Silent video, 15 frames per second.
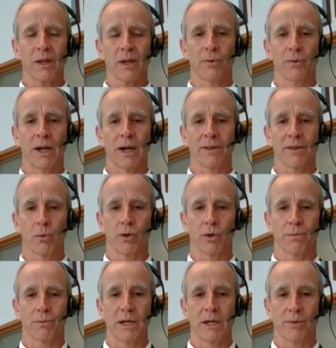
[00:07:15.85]
Around the
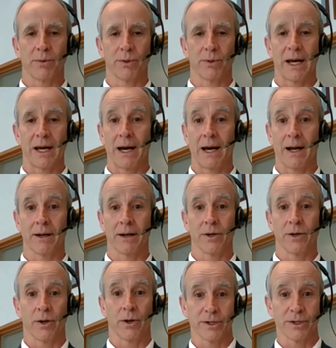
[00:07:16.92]
world, people are
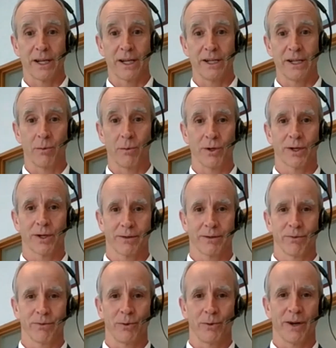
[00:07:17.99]
not attending work.
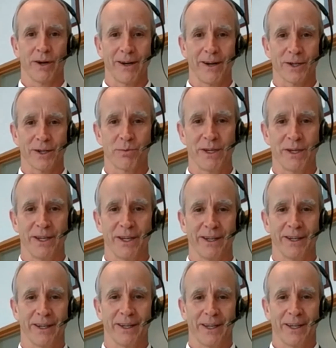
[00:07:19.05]
You and I are
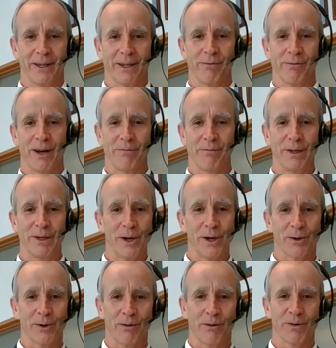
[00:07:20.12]
speaking via
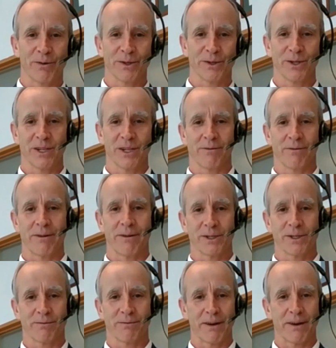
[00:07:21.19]
video conference instead of
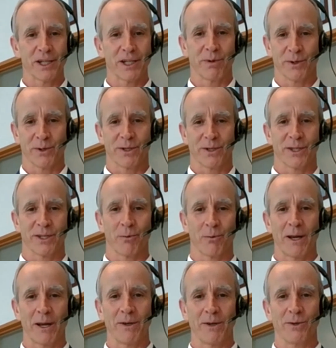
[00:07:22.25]
face-to-face because that's the
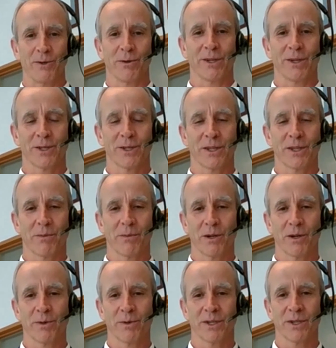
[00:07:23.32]
way we do things at the
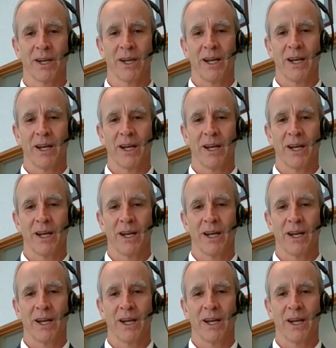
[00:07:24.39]
moment.